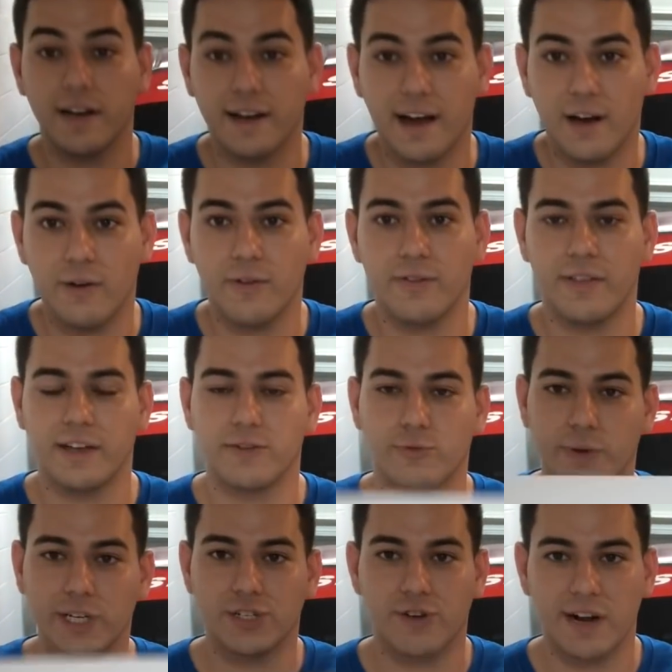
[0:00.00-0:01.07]
out, then
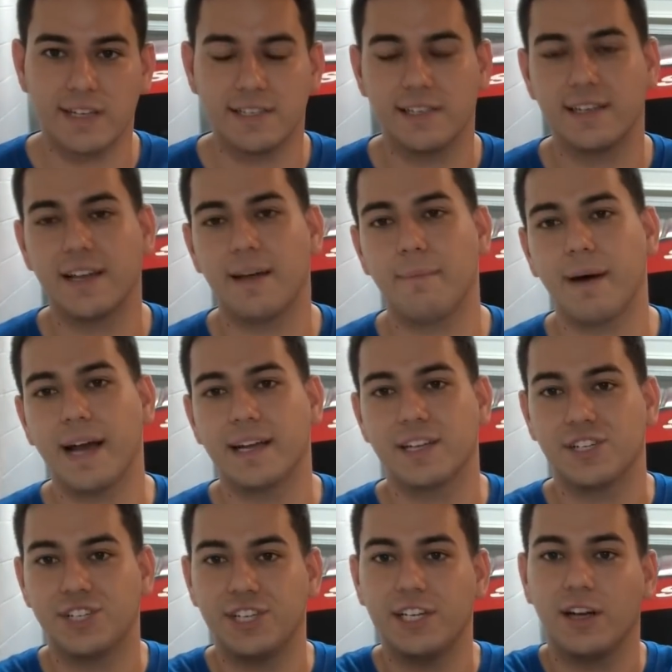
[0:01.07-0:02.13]
retracing and buying
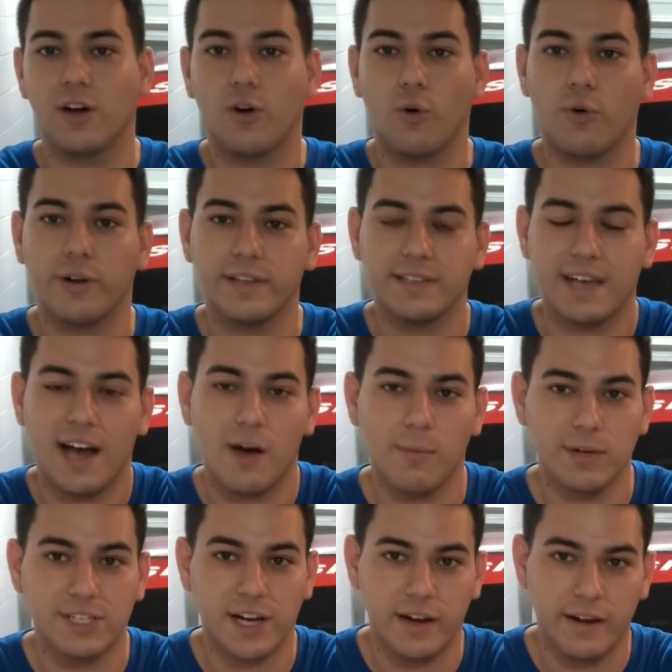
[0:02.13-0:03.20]
a sheet according to how much I